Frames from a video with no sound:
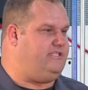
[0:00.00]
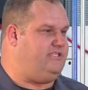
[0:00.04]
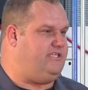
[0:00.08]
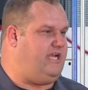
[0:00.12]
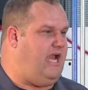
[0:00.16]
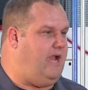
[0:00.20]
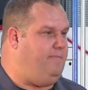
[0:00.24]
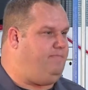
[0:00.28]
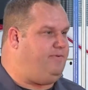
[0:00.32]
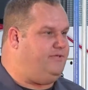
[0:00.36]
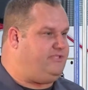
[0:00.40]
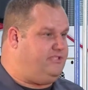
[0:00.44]

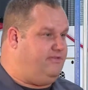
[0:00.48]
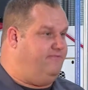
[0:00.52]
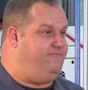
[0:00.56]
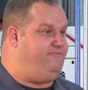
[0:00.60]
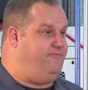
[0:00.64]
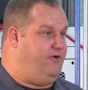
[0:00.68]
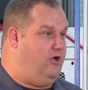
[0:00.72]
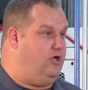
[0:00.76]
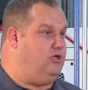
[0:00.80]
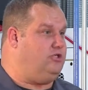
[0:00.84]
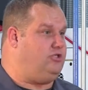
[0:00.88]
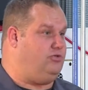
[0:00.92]
step is the
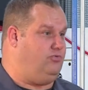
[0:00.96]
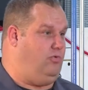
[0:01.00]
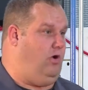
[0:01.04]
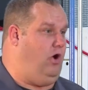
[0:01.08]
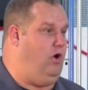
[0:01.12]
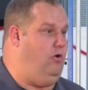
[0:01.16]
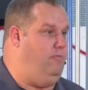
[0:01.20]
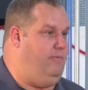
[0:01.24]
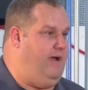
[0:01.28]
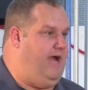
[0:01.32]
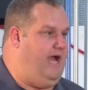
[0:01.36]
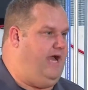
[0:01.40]
first
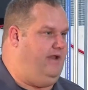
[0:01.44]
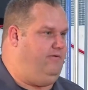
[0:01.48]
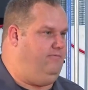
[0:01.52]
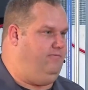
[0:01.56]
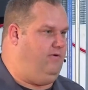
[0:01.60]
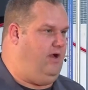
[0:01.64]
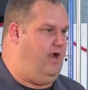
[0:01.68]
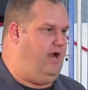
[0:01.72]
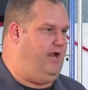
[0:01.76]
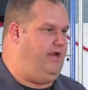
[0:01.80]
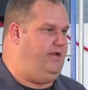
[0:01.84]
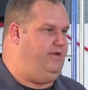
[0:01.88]
robot,
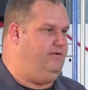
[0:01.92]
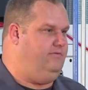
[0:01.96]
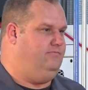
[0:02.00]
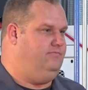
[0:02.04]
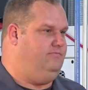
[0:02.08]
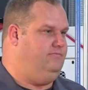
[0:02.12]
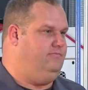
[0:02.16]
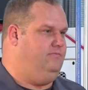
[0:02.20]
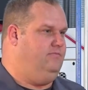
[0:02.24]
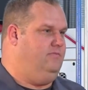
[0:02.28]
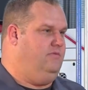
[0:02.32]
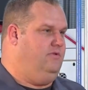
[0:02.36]
right?
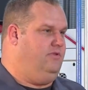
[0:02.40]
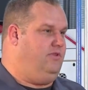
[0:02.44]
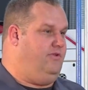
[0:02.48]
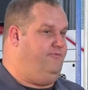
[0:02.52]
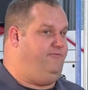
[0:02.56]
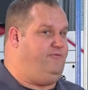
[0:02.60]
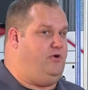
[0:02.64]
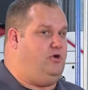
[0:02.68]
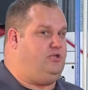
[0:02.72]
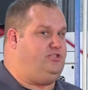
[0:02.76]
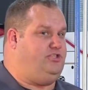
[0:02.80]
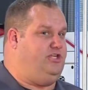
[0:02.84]
The
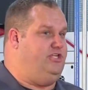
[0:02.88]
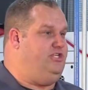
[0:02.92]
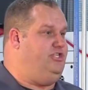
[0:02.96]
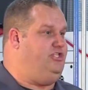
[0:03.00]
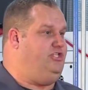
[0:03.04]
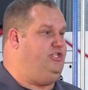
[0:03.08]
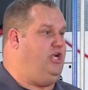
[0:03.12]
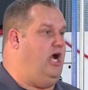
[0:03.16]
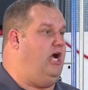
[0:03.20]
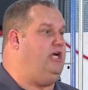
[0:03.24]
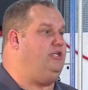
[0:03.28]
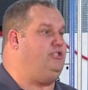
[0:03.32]
first
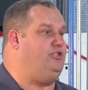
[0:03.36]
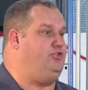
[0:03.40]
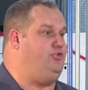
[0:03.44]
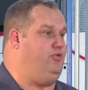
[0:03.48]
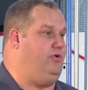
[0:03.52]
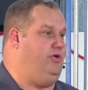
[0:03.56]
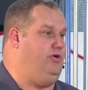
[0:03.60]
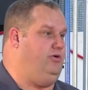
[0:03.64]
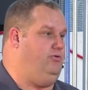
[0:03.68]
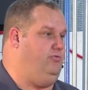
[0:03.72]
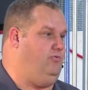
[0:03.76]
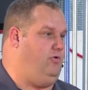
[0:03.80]

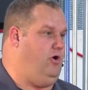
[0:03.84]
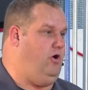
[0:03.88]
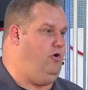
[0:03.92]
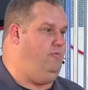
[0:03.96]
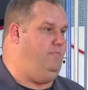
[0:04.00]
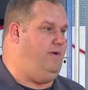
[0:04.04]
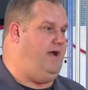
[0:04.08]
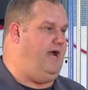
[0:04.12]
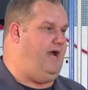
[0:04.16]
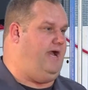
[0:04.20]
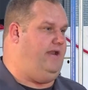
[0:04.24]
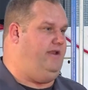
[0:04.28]
industrial
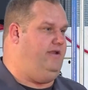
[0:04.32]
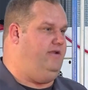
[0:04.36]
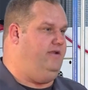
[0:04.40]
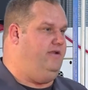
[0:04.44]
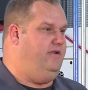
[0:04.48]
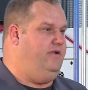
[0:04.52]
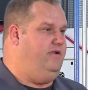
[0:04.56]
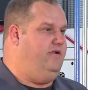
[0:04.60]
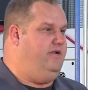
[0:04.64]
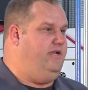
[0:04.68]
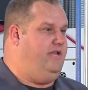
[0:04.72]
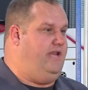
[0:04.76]
robot.
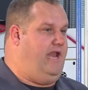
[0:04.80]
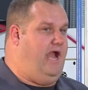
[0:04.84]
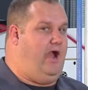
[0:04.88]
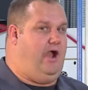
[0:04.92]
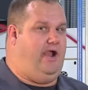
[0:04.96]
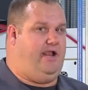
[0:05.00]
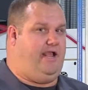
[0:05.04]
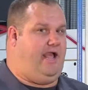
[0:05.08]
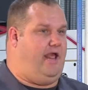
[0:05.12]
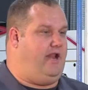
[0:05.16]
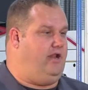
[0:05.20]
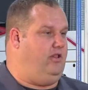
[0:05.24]
Now
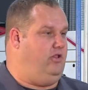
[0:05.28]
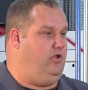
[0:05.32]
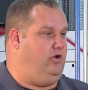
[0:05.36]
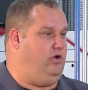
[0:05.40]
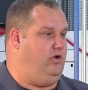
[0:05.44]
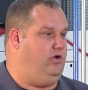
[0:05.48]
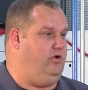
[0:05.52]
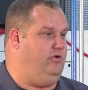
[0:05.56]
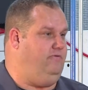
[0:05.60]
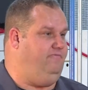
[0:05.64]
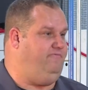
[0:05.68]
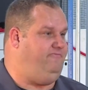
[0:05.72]
I gotta
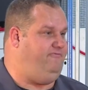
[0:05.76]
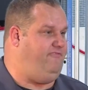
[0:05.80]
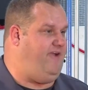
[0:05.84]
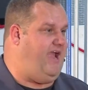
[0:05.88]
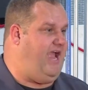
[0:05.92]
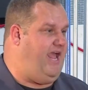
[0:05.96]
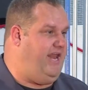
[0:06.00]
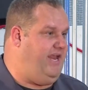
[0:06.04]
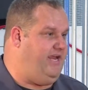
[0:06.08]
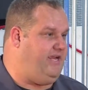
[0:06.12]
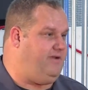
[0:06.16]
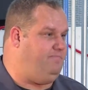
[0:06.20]
learn
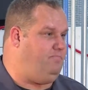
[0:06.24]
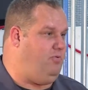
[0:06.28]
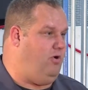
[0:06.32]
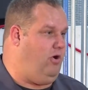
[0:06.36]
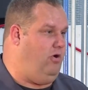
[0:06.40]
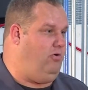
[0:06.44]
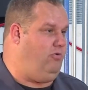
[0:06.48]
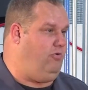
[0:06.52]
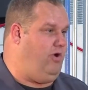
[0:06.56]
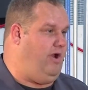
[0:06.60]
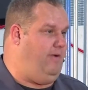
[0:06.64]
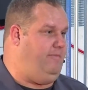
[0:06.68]
FANUC
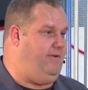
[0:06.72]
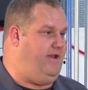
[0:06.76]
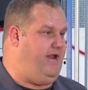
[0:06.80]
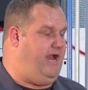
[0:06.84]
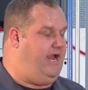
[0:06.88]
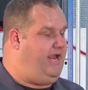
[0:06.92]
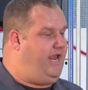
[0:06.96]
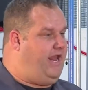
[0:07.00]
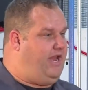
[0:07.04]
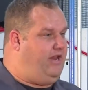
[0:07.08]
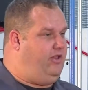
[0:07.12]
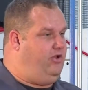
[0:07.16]
programming.
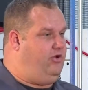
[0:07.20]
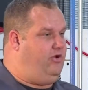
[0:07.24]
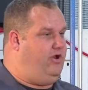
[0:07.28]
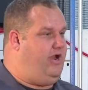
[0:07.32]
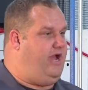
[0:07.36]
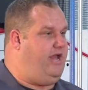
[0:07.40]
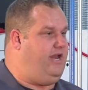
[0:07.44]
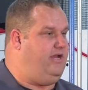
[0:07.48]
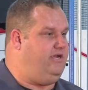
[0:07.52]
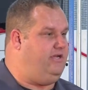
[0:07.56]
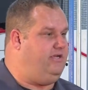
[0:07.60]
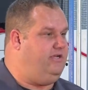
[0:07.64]
I gotta learn
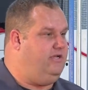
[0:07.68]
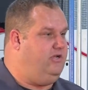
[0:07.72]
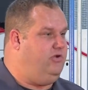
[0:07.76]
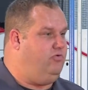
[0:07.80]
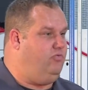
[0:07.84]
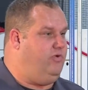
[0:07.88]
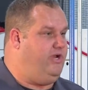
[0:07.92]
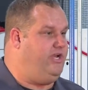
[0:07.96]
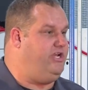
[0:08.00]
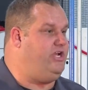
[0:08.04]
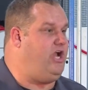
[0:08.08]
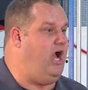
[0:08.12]
how to
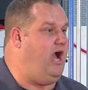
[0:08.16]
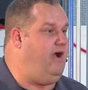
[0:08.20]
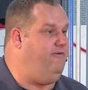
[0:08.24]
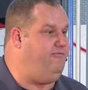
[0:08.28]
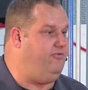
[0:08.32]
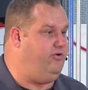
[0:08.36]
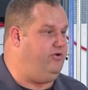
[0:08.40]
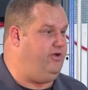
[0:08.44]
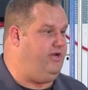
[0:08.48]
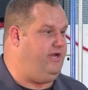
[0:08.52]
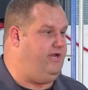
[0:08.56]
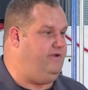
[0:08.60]

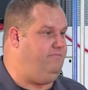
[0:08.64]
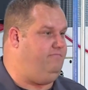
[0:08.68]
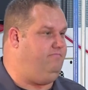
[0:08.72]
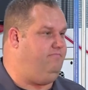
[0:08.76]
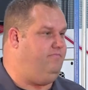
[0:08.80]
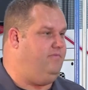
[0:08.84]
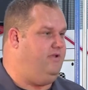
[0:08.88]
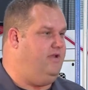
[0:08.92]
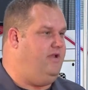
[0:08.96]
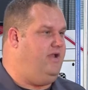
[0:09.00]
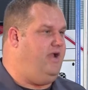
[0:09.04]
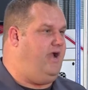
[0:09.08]
recover him.
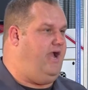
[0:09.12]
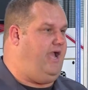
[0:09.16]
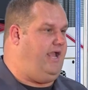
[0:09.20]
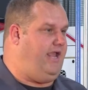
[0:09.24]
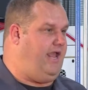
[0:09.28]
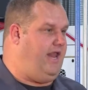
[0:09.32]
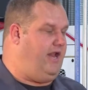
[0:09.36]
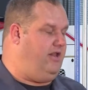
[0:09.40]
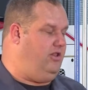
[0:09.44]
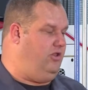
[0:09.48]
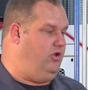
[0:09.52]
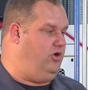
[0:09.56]
I
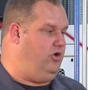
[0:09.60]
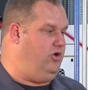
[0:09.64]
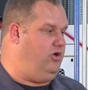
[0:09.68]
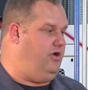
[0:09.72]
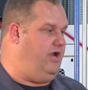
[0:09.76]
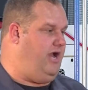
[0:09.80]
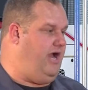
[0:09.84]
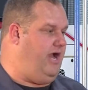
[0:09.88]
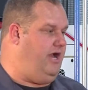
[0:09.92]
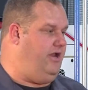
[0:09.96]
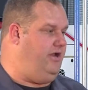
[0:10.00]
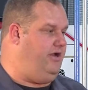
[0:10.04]
gotta learn
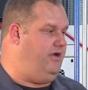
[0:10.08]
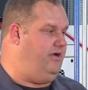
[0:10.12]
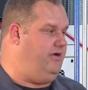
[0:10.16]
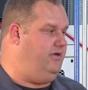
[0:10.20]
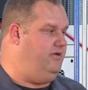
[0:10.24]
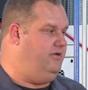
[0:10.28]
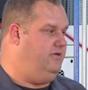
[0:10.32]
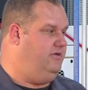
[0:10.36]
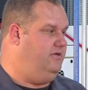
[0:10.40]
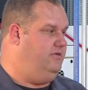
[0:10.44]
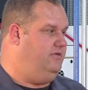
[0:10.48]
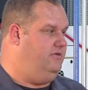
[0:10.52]
how to
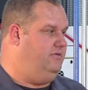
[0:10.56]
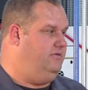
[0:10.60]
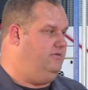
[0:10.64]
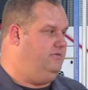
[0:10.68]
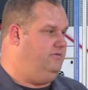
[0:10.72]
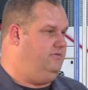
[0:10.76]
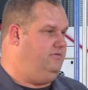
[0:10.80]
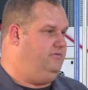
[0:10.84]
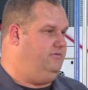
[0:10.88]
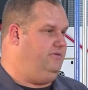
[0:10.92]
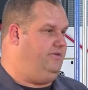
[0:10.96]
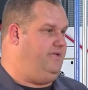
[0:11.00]

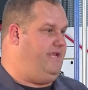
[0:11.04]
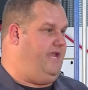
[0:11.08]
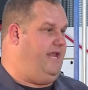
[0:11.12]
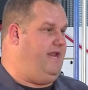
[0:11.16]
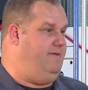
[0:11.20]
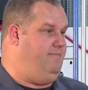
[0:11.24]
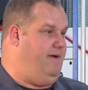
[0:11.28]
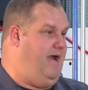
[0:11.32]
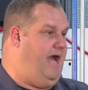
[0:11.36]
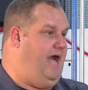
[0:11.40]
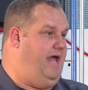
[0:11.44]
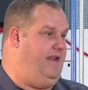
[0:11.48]
get
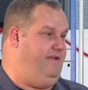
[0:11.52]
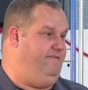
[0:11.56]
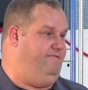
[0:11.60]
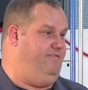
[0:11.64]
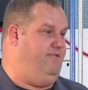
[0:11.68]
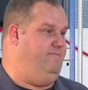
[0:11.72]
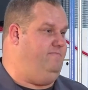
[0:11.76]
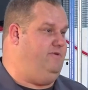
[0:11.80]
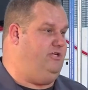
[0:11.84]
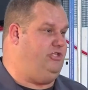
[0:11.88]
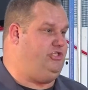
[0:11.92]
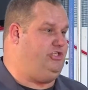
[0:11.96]
him out of
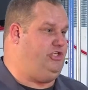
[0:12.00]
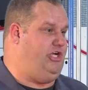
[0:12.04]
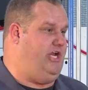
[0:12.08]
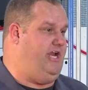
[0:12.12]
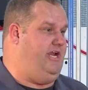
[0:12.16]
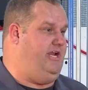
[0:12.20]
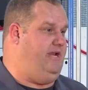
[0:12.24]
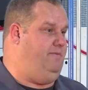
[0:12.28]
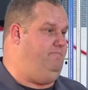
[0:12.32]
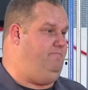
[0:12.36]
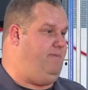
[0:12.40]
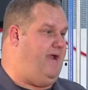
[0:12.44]
the
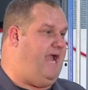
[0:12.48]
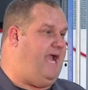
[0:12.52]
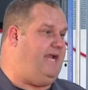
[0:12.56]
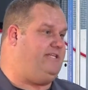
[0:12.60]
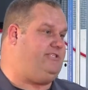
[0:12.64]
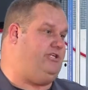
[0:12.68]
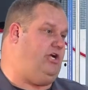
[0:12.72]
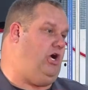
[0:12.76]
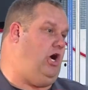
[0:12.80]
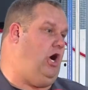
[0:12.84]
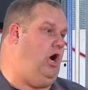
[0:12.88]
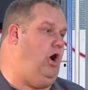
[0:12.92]
machine and
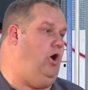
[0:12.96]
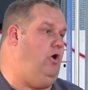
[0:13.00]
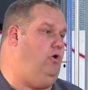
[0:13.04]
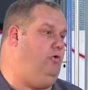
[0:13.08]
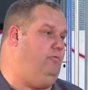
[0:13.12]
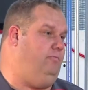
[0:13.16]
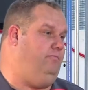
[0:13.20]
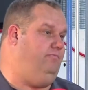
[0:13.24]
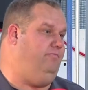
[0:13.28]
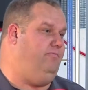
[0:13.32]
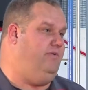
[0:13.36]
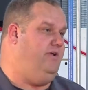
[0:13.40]
back to
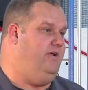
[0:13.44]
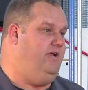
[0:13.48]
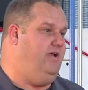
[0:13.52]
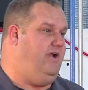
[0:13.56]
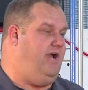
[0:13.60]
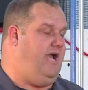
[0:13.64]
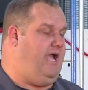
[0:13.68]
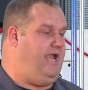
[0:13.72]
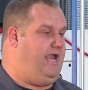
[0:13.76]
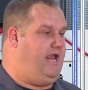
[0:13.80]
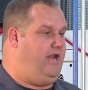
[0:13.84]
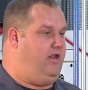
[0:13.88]
home.
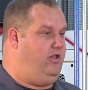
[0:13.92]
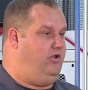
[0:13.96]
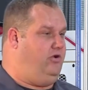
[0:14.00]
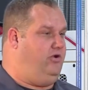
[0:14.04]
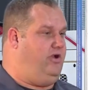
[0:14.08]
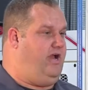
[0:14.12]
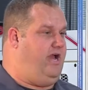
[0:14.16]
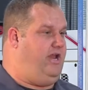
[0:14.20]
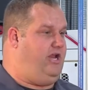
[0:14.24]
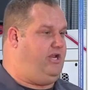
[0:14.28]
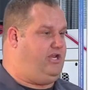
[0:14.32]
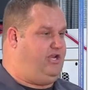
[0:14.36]
I gotta learn how to